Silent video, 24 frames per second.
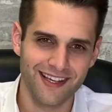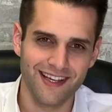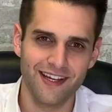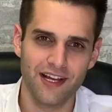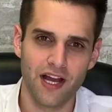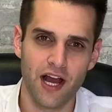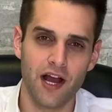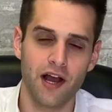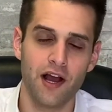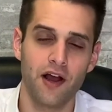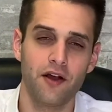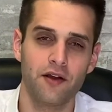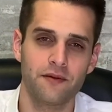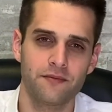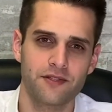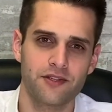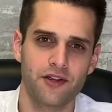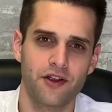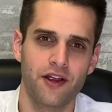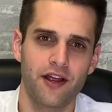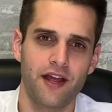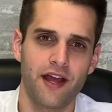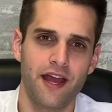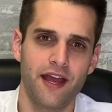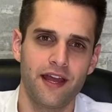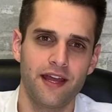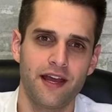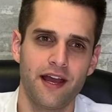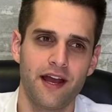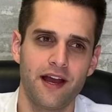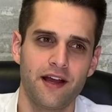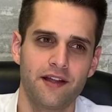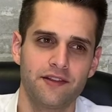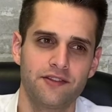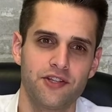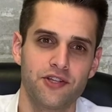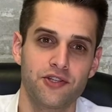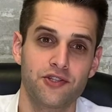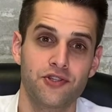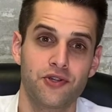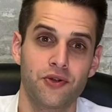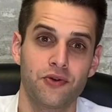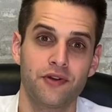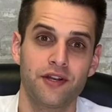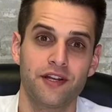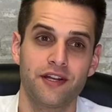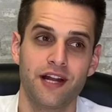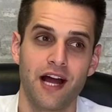uh, I'm sorry, a uh,
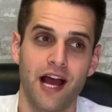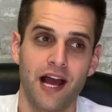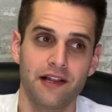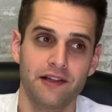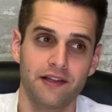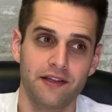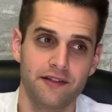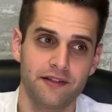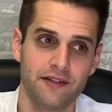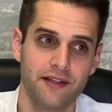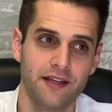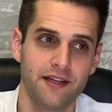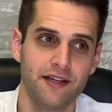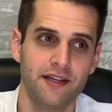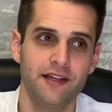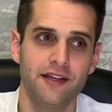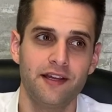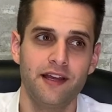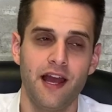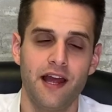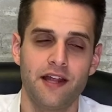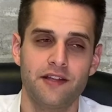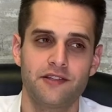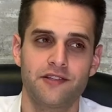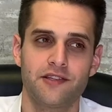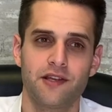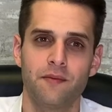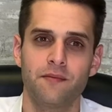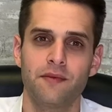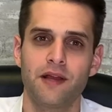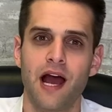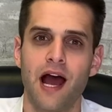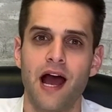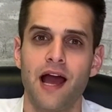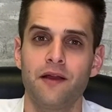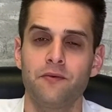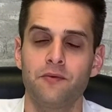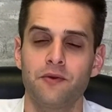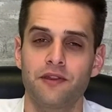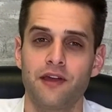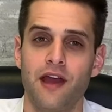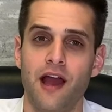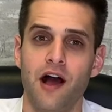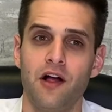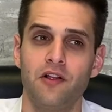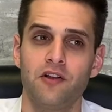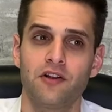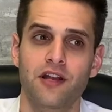deserted island, and some guy with a
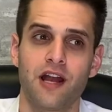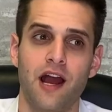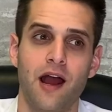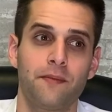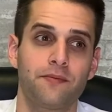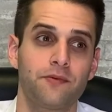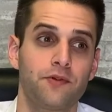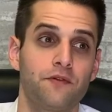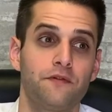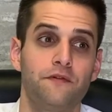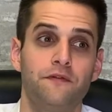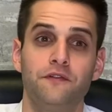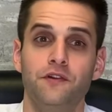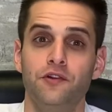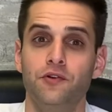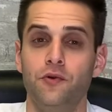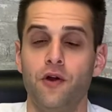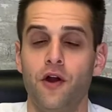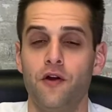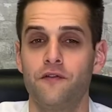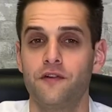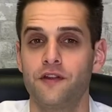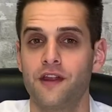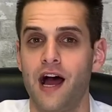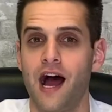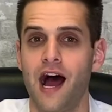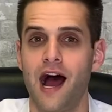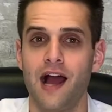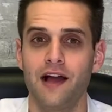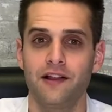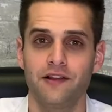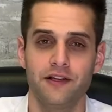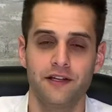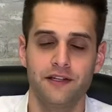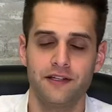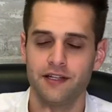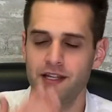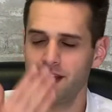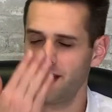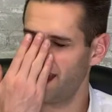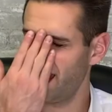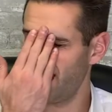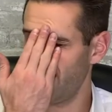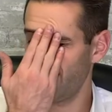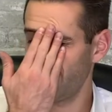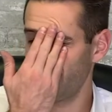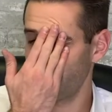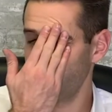helicopter flew over the island
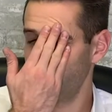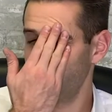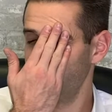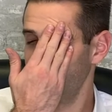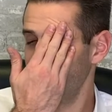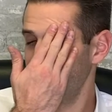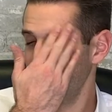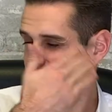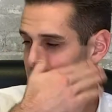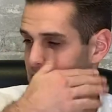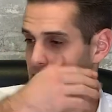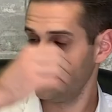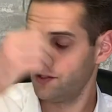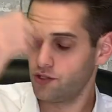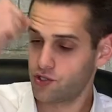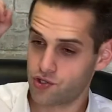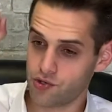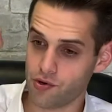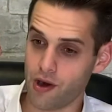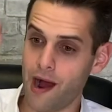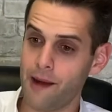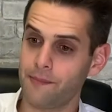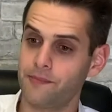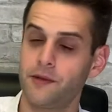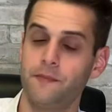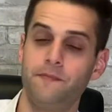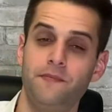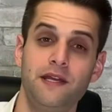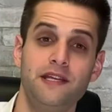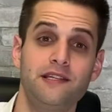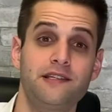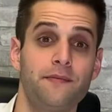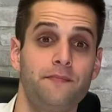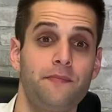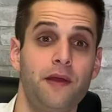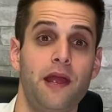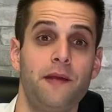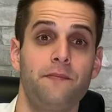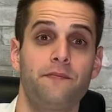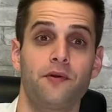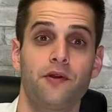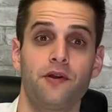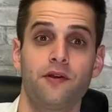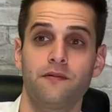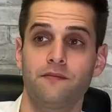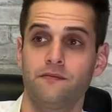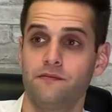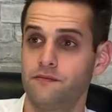and dropped a piece of
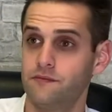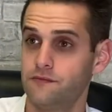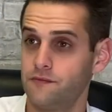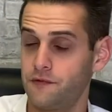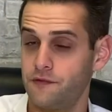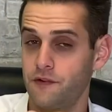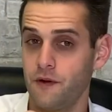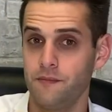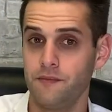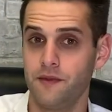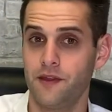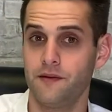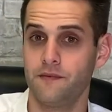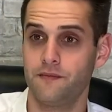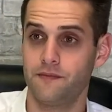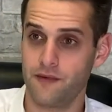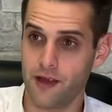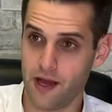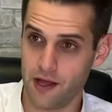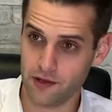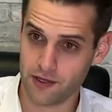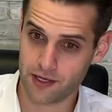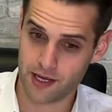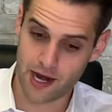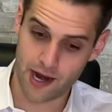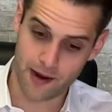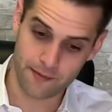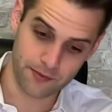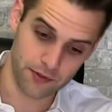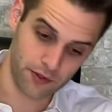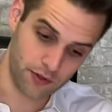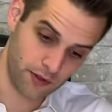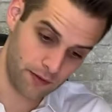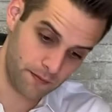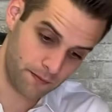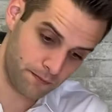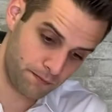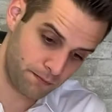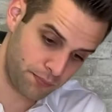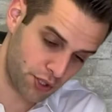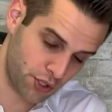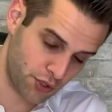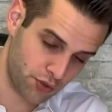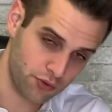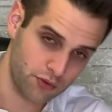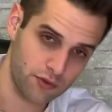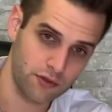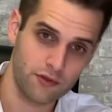paper from the helicopter, and
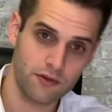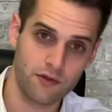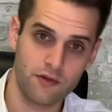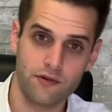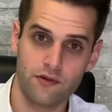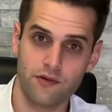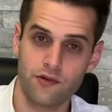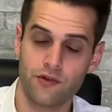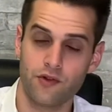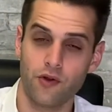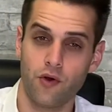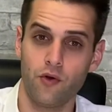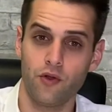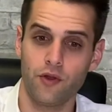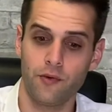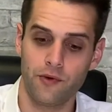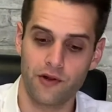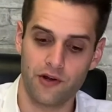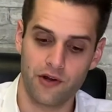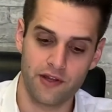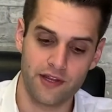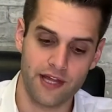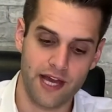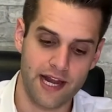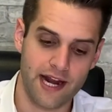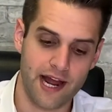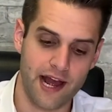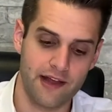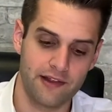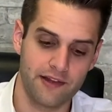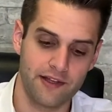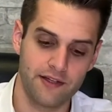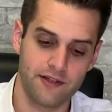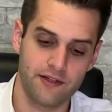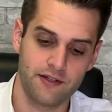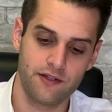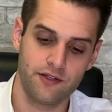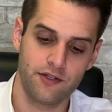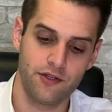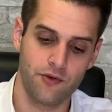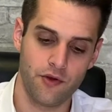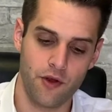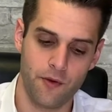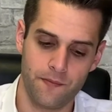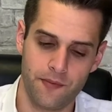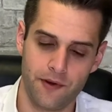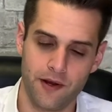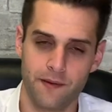you're the only one on that island. You
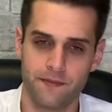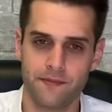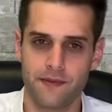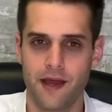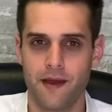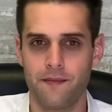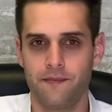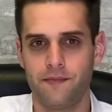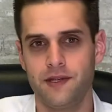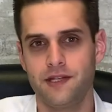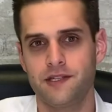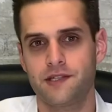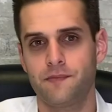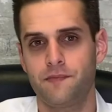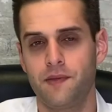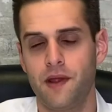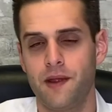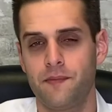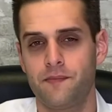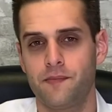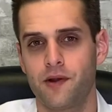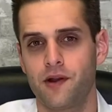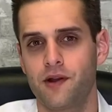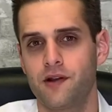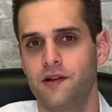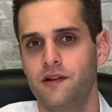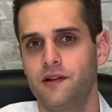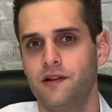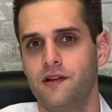open up that piece of paper.